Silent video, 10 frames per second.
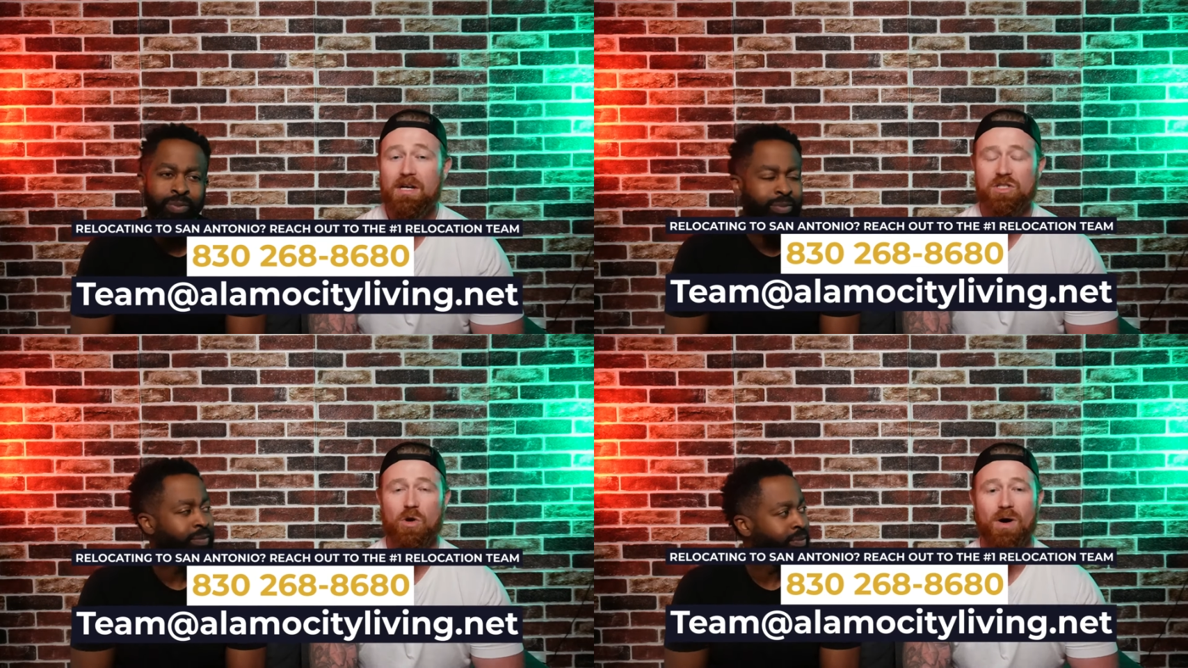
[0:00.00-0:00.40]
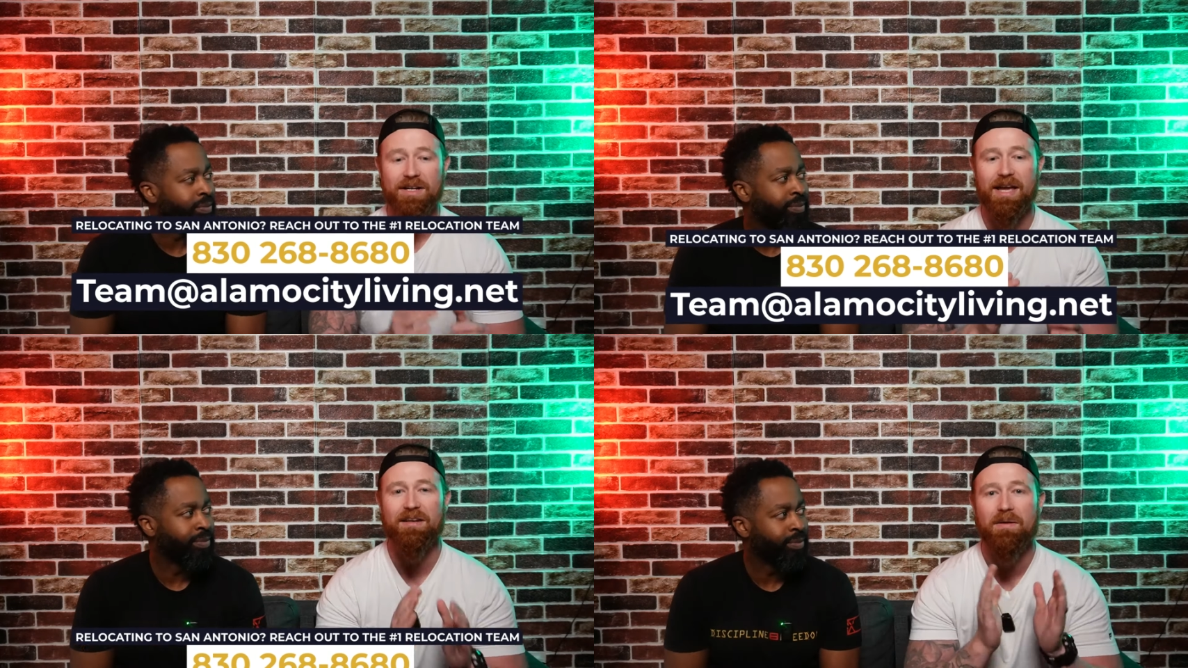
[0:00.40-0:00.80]
Speaker 1: So,
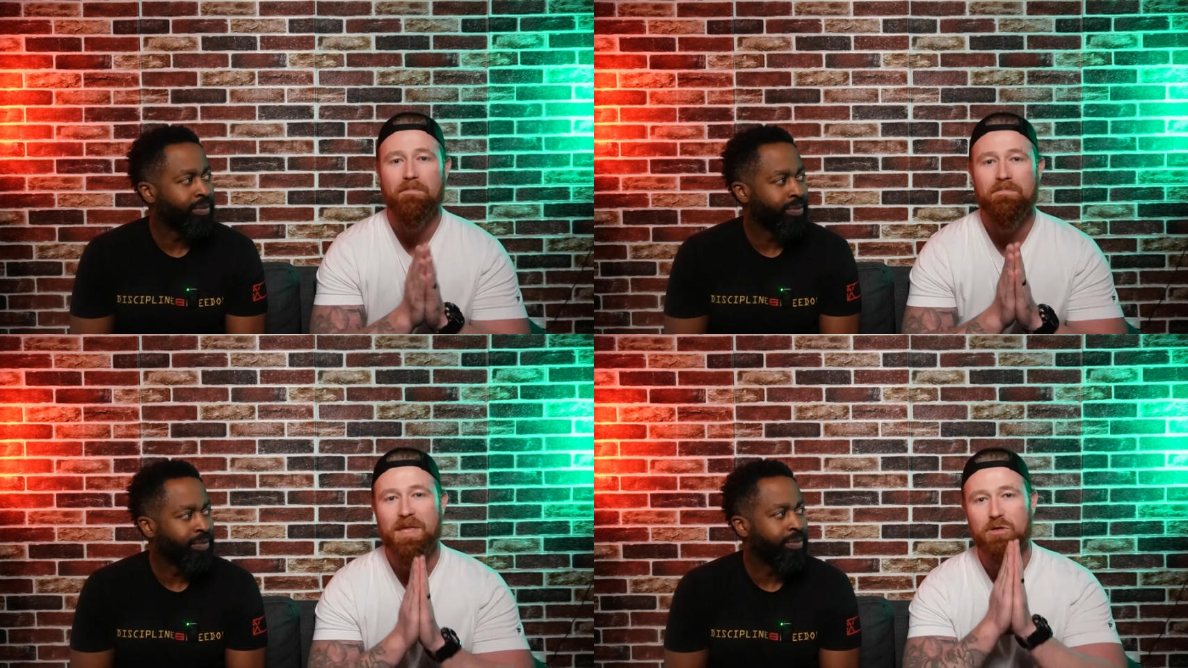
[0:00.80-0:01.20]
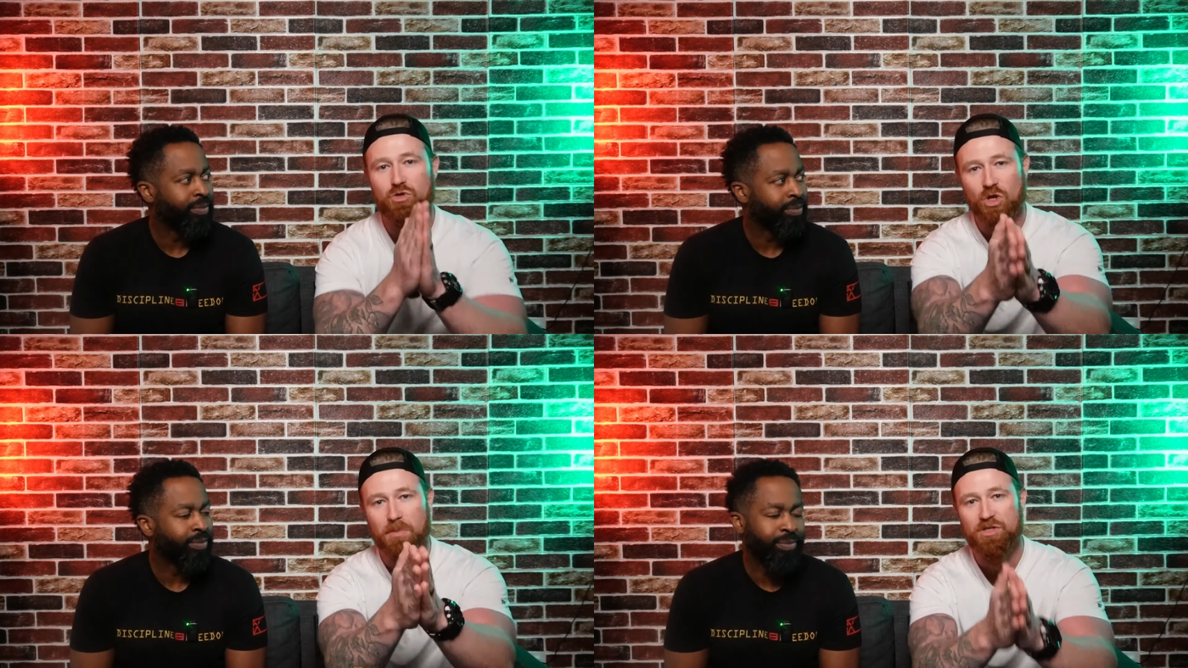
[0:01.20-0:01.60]
again, thank you
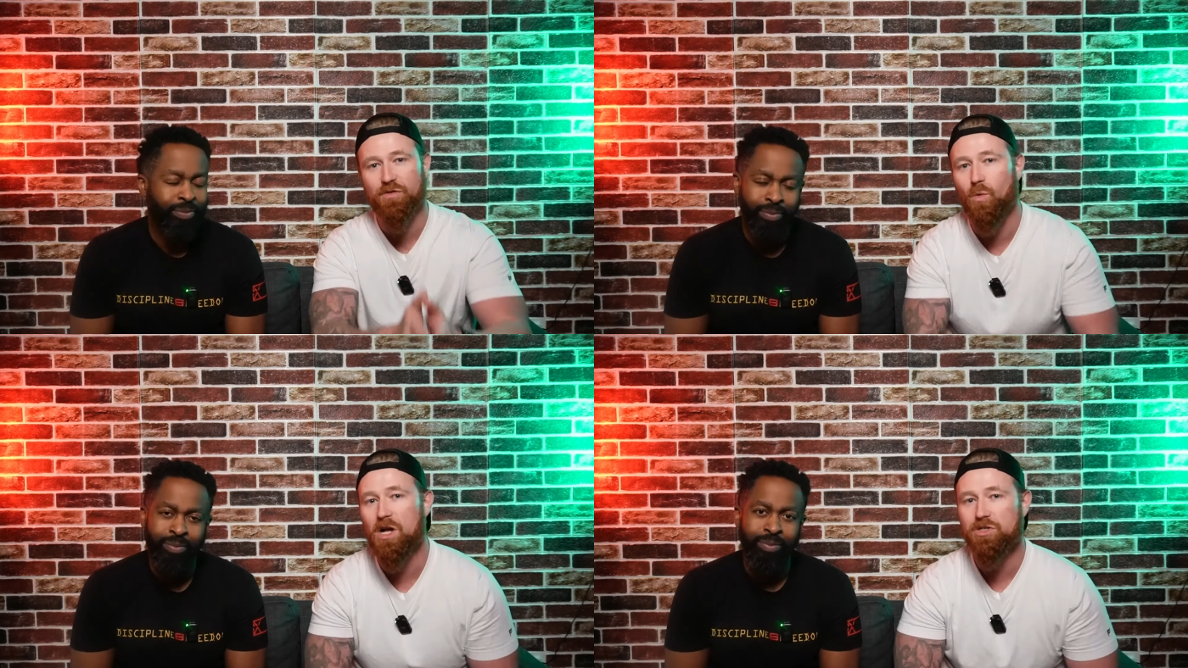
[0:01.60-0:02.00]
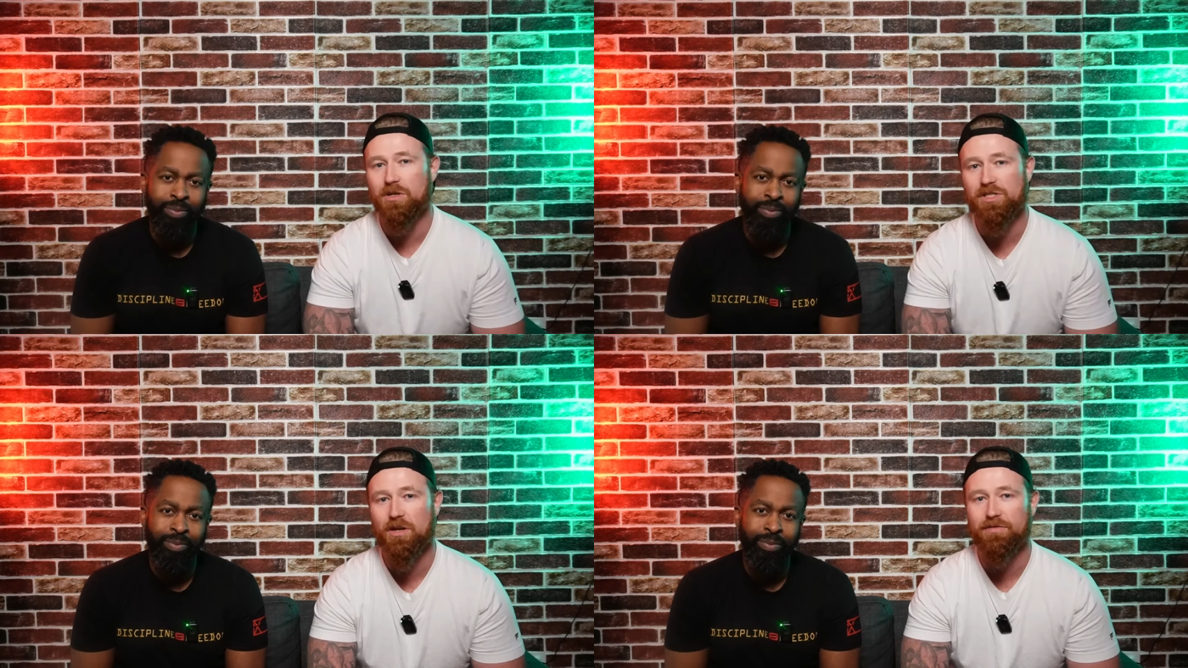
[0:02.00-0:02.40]
so much for watching
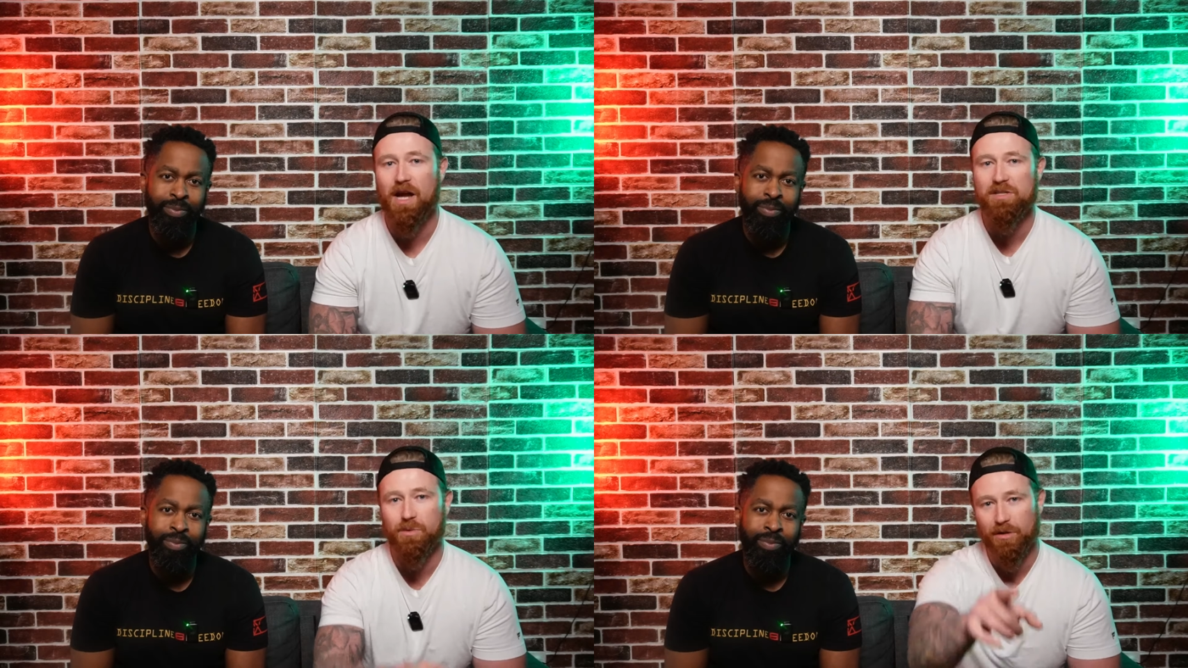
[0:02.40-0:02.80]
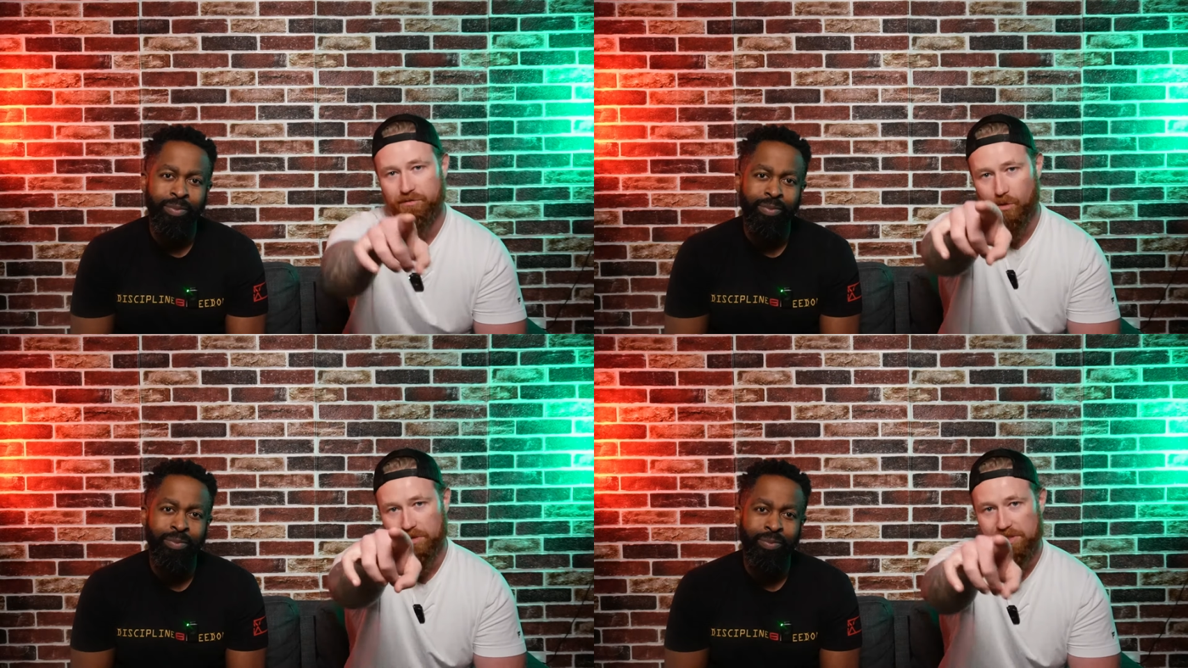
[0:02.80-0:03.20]
our stuff, guys. We
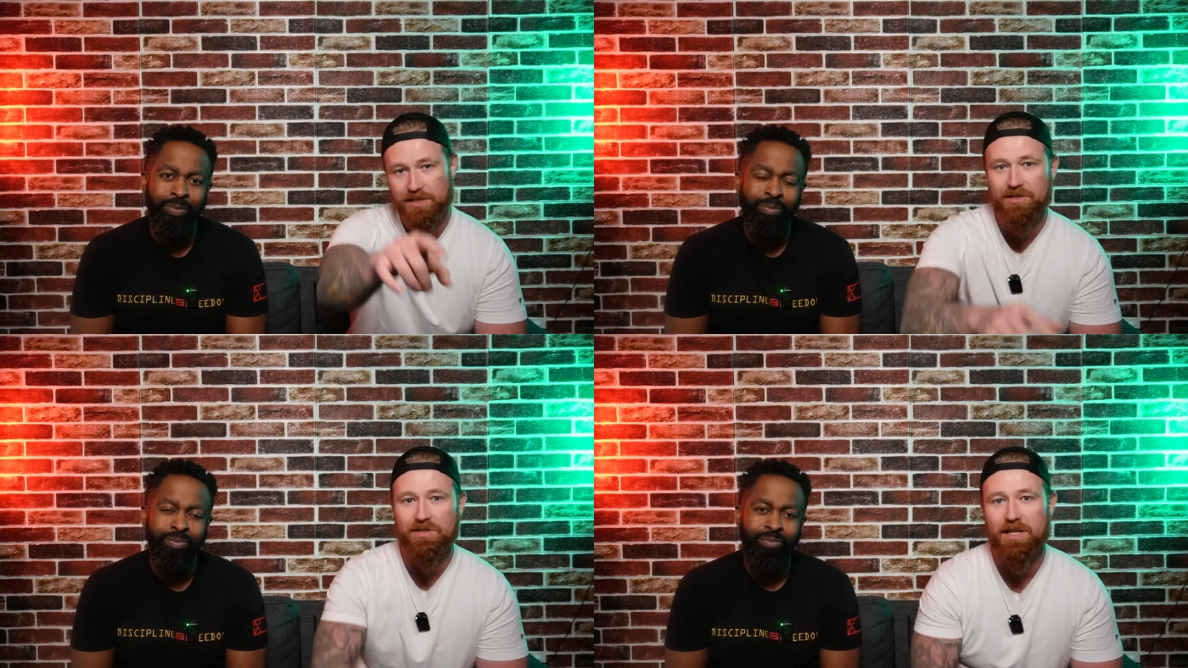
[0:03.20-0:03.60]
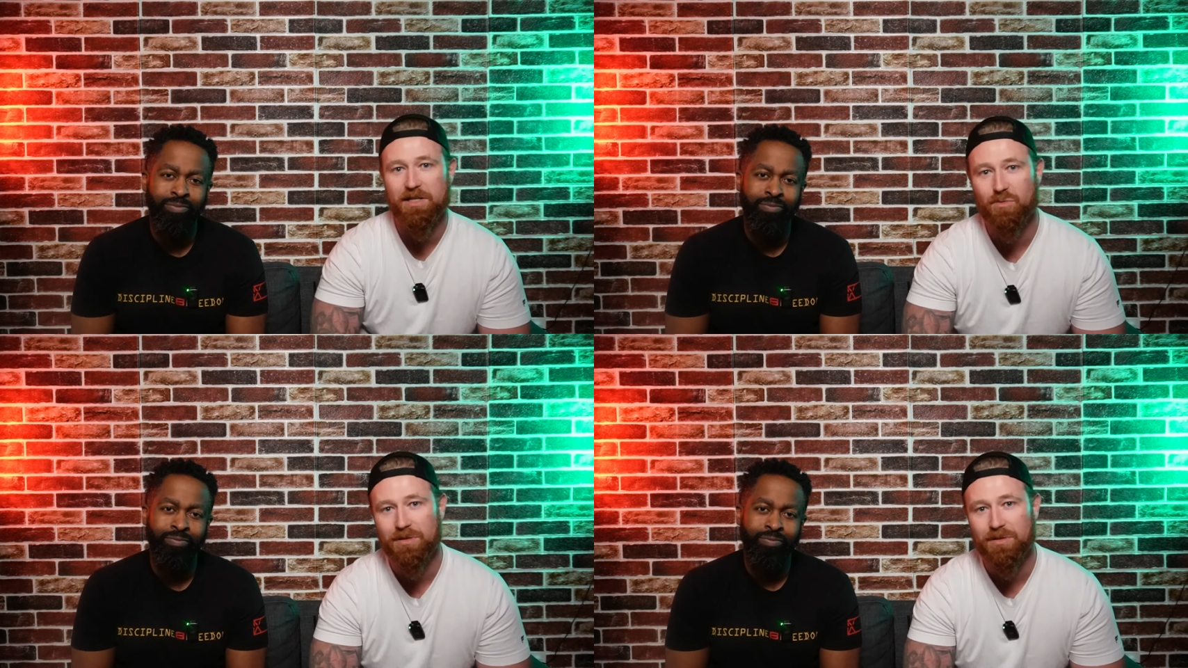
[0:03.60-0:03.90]
look forward to seeing you in the next